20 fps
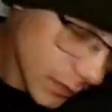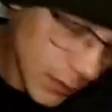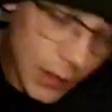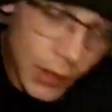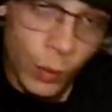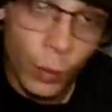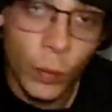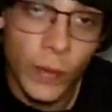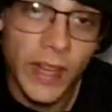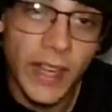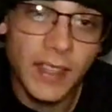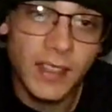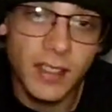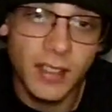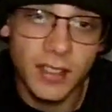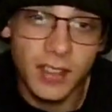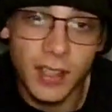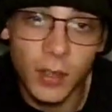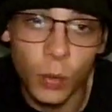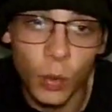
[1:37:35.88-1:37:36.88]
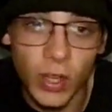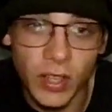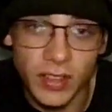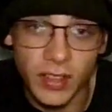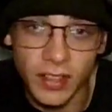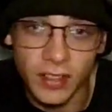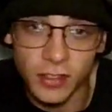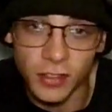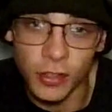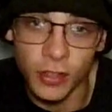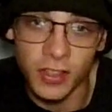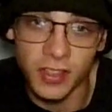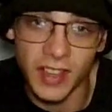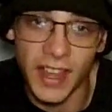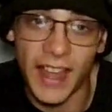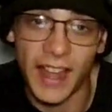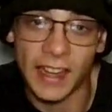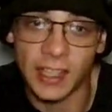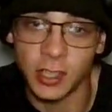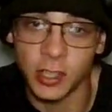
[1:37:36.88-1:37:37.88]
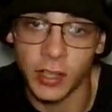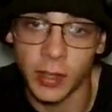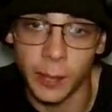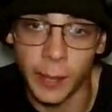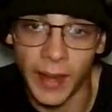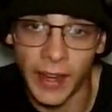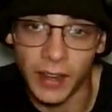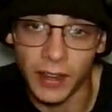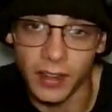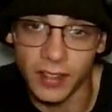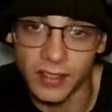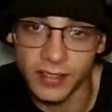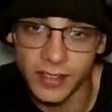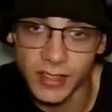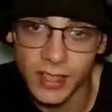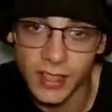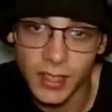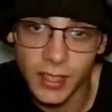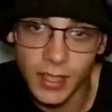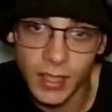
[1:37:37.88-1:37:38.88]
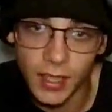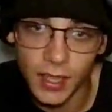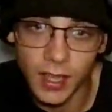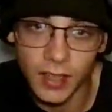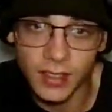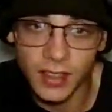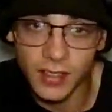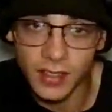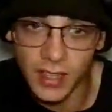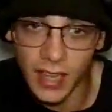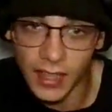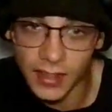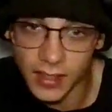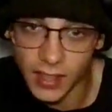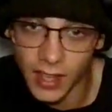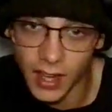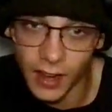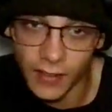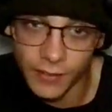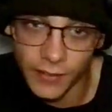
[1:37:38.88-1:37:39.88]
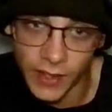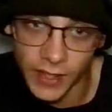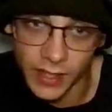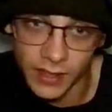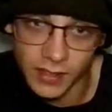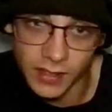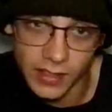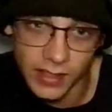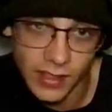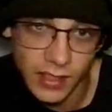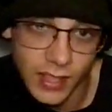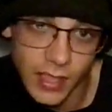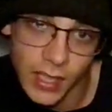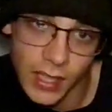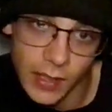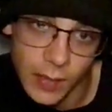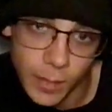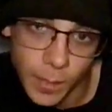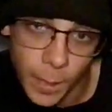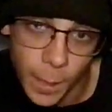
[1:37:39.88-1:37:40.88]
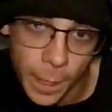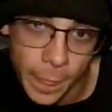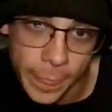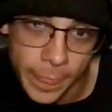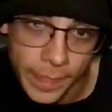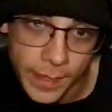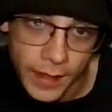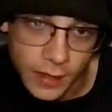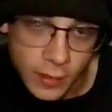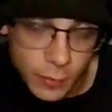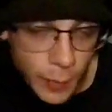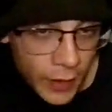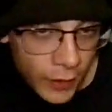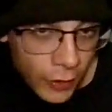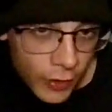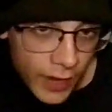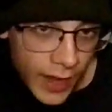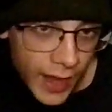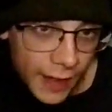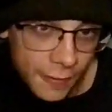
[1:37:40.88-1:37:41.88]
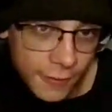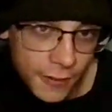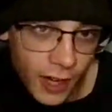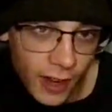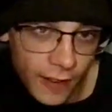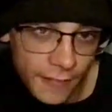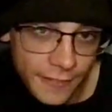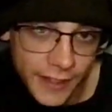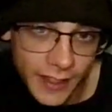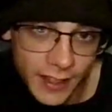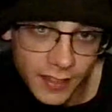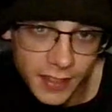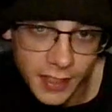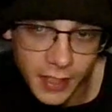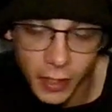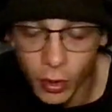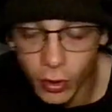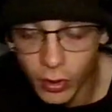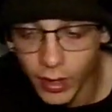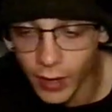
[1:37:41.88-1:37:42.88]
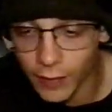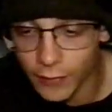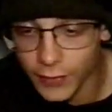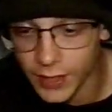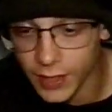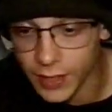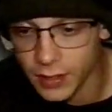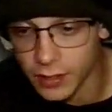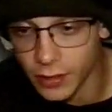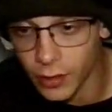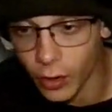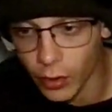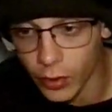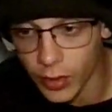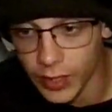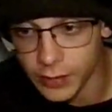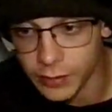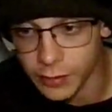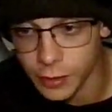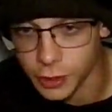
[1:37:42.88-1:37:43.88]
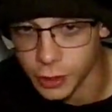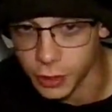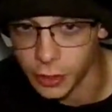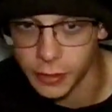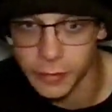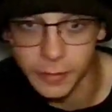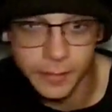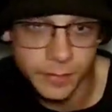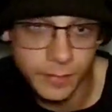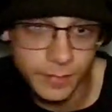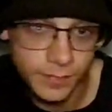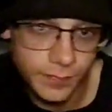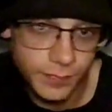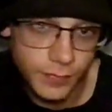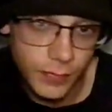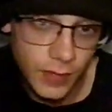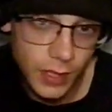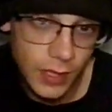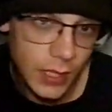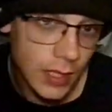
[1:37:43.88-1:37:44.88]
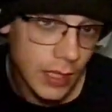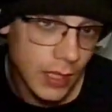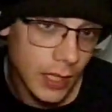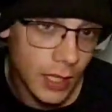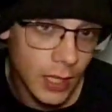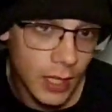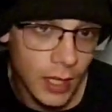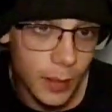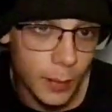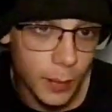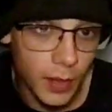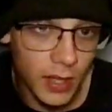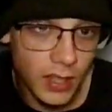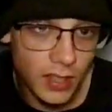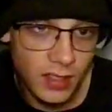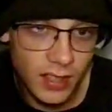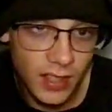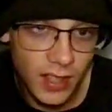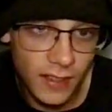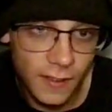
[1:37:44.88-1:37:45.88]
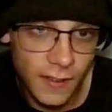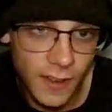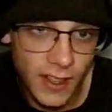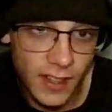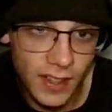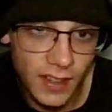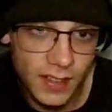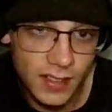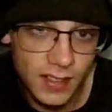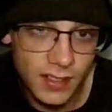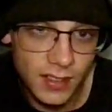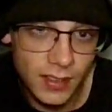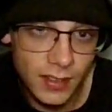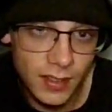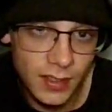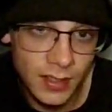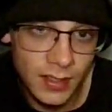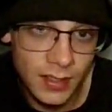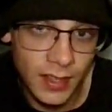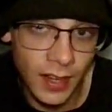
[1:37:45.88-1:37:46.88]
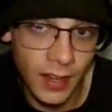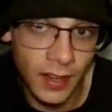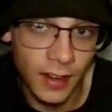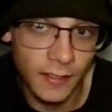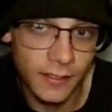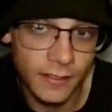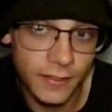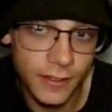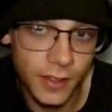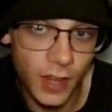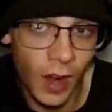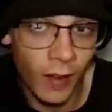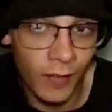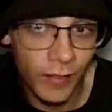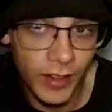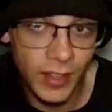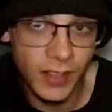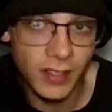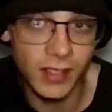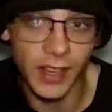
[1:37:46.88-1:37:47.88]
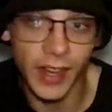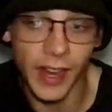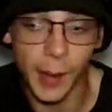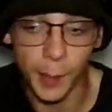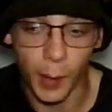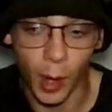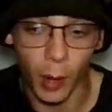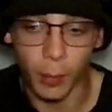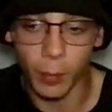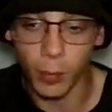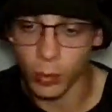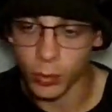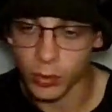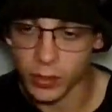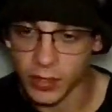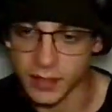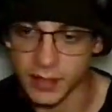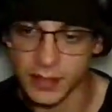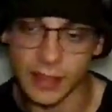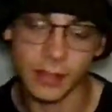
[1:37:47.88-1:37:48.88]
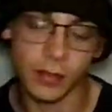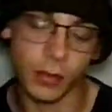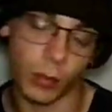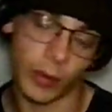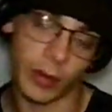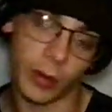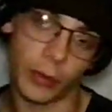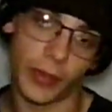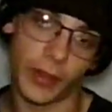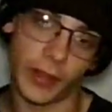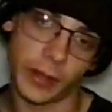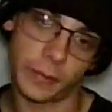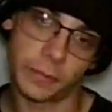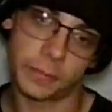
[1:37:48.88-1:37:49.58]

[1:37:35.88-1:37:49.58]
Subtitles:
we get to see what this dude is actually made of. Because he's got the confidence. It's better to have confidence than no confidence at all, that's for sure. But let's see if it's enough confidence to get him humbled, because that's a real thing.